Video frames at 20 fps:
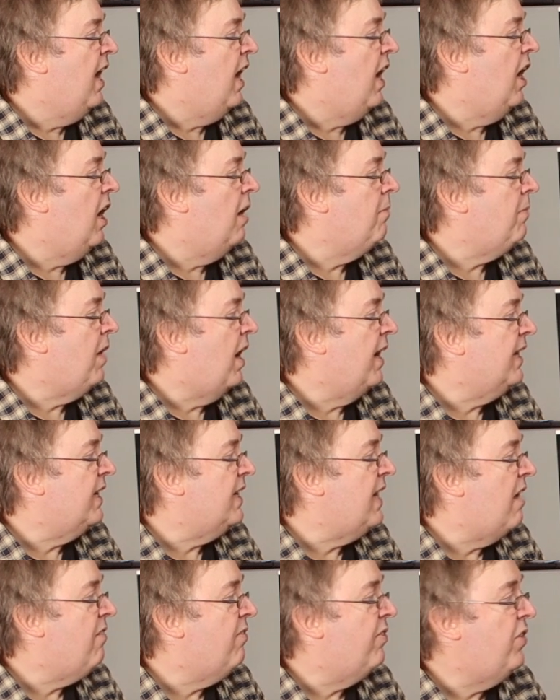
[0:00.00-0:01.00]
I
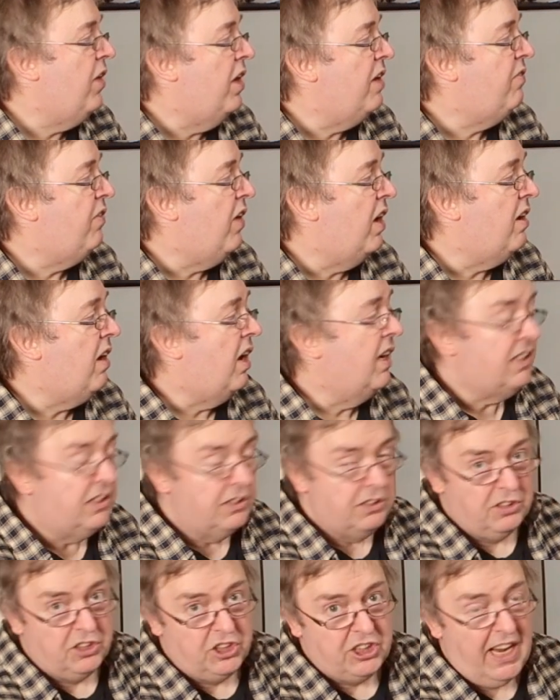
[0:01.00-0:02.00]
can have 35, I
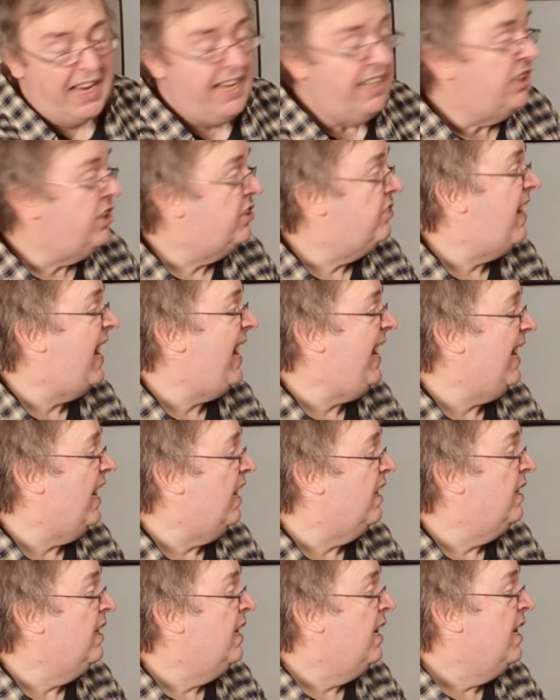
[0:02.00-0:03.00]
can change
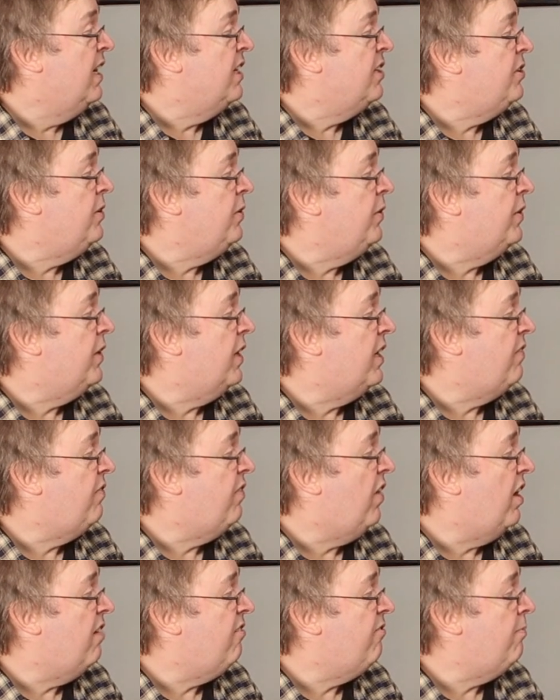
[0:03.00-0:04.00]
here to
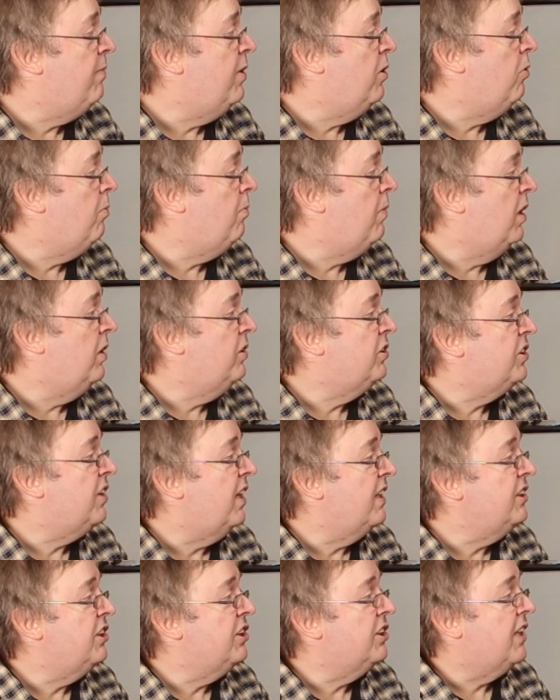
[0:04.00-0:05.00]
35mm mode. So
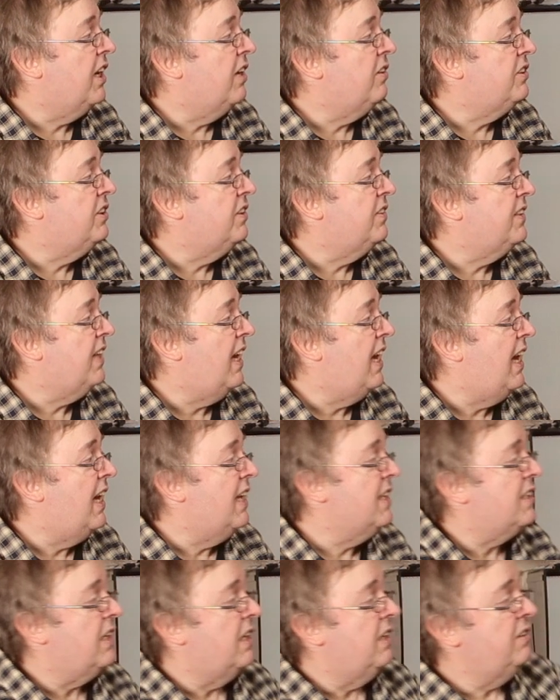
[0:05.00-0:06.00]
I can just go to
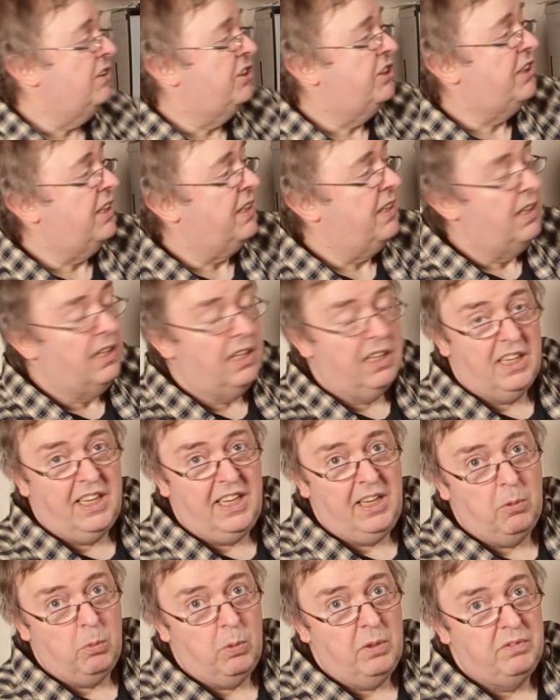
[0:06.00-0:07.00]
that and
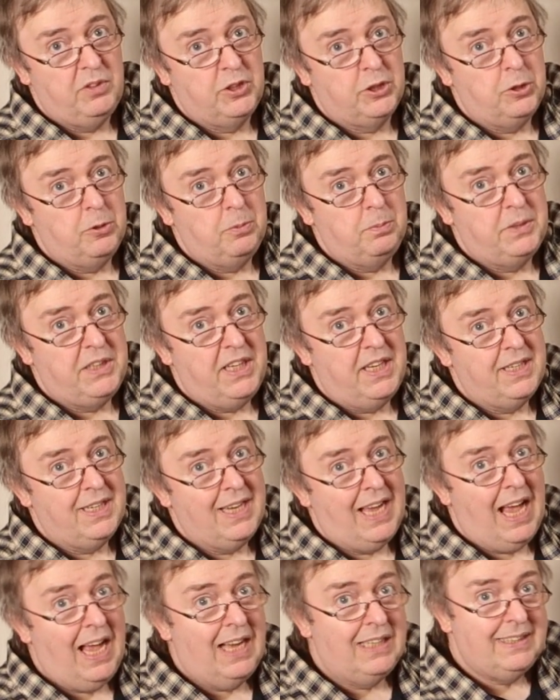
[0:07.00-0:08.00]
suddenly we've zoomed in
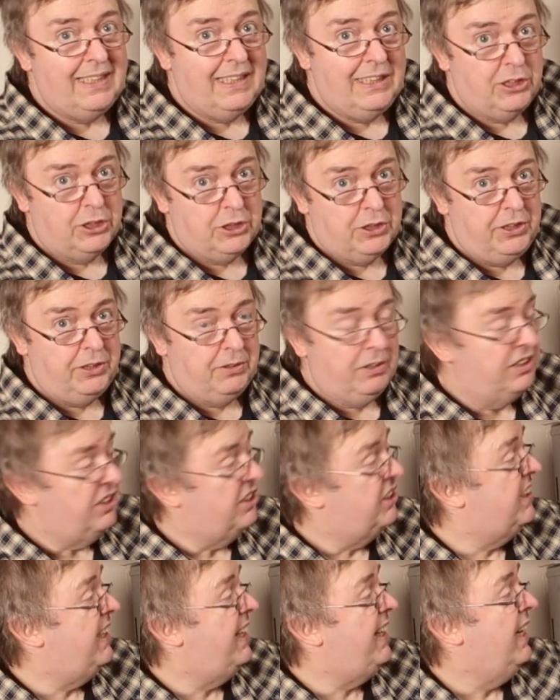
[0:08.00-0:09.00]
and it's, you can
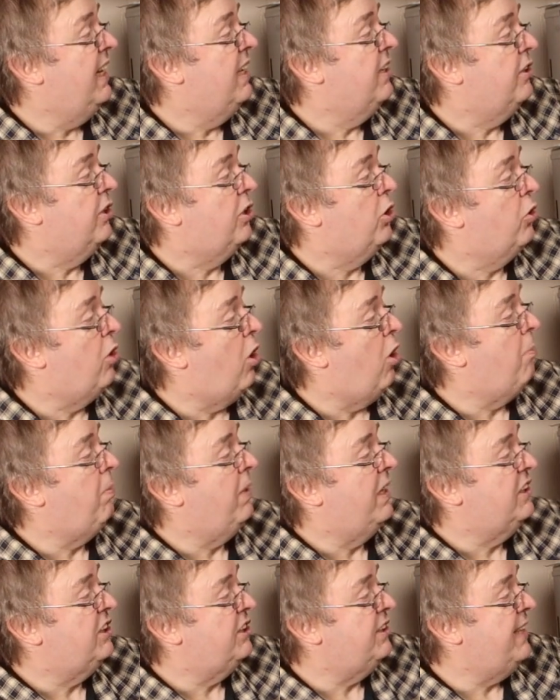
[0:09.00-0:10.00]
see the crop.
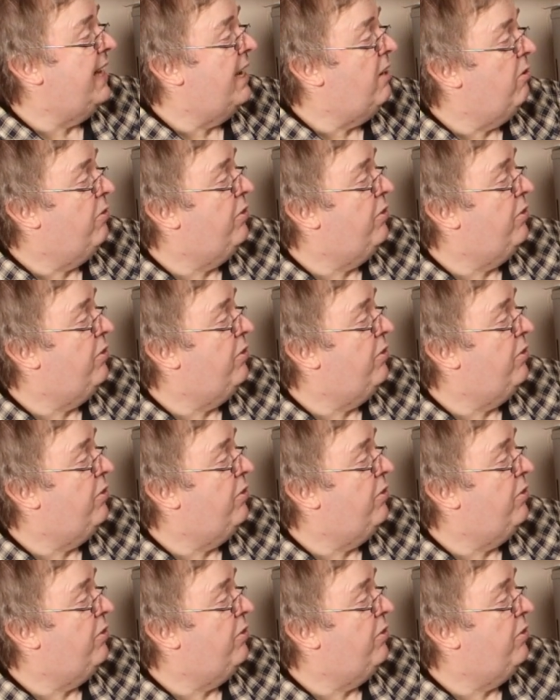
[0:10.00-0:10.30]
It's now